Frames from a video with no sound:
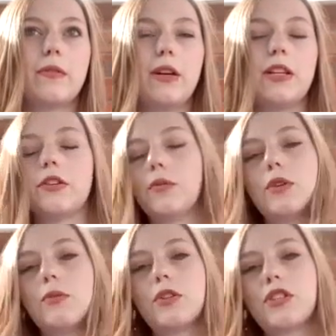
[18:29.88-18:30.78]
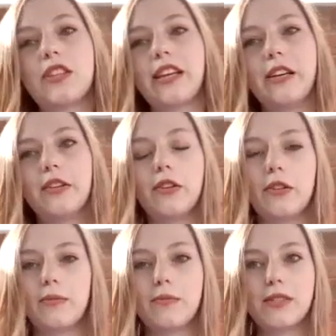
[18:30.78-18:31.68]
I don't know, what do you think of
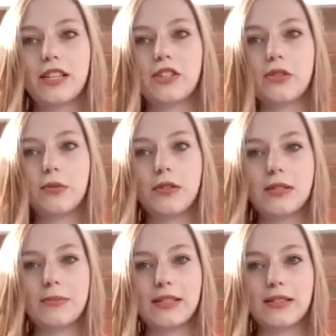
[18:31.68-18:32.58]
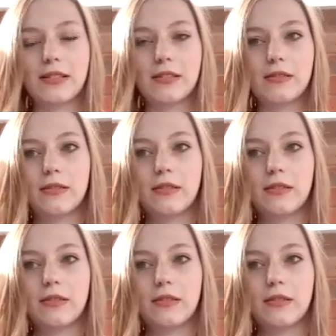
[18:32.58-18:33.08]
the Sash Dewan's master